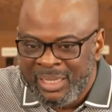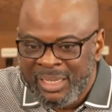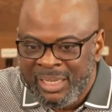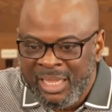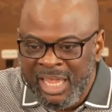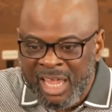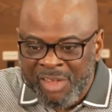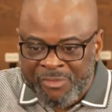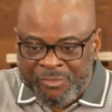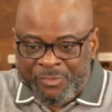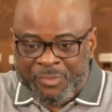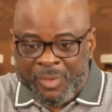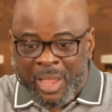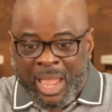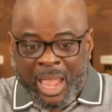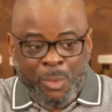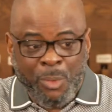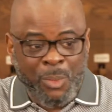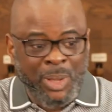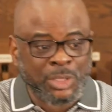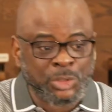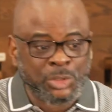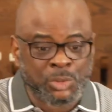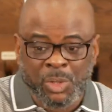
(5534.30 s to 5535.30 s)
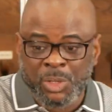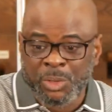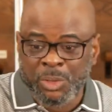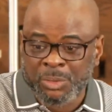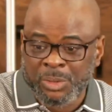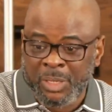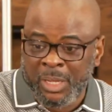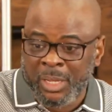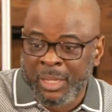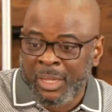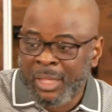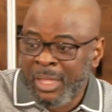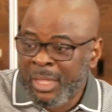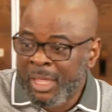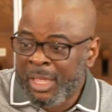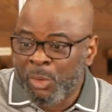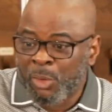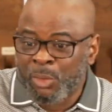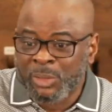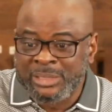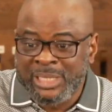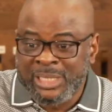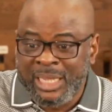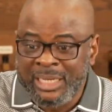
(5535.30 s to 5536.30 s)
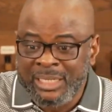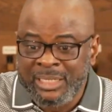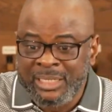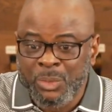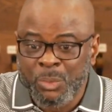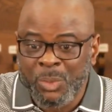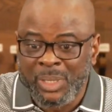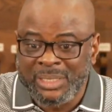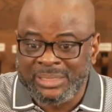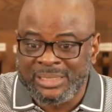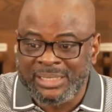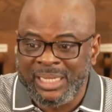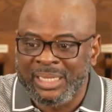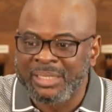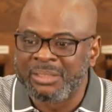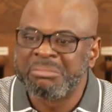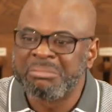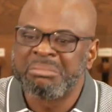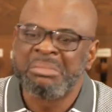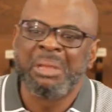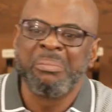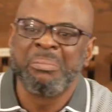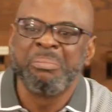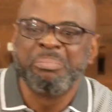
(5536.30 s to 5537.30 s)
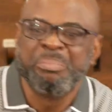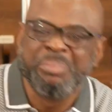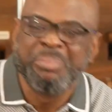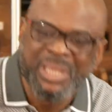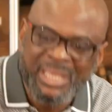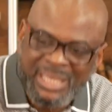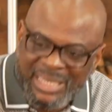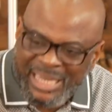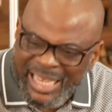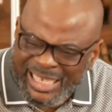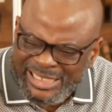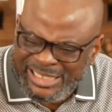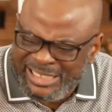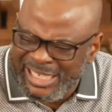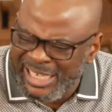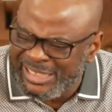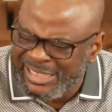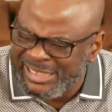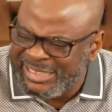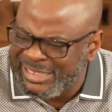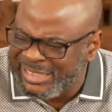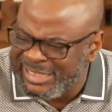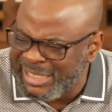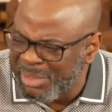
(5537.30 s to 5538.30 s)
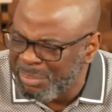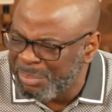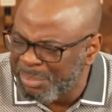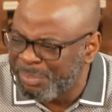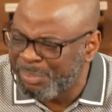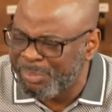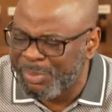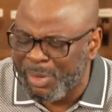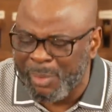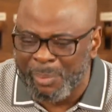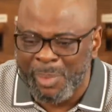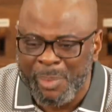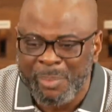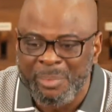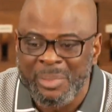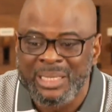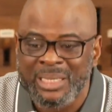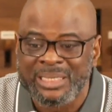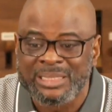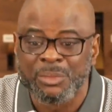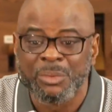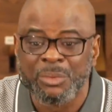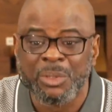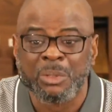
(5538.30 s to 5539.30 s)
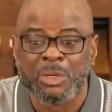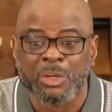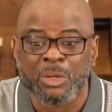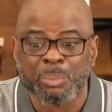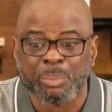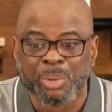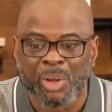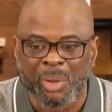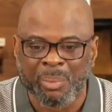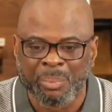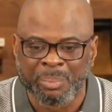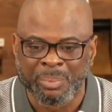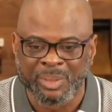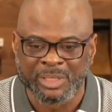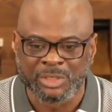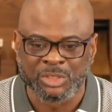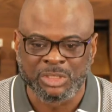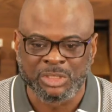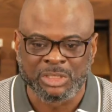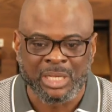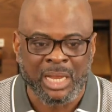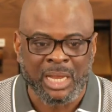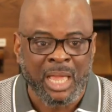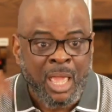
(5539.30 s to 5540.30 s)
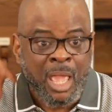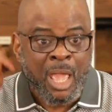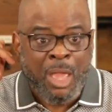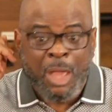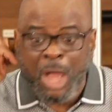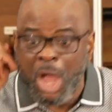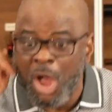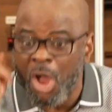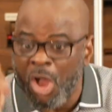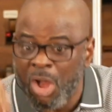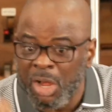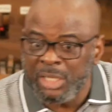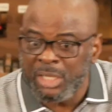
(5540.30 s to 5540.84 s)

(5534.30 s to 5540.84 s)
If I went to a hotel in the West End, maybe there's a slim probability we could bump into each other. All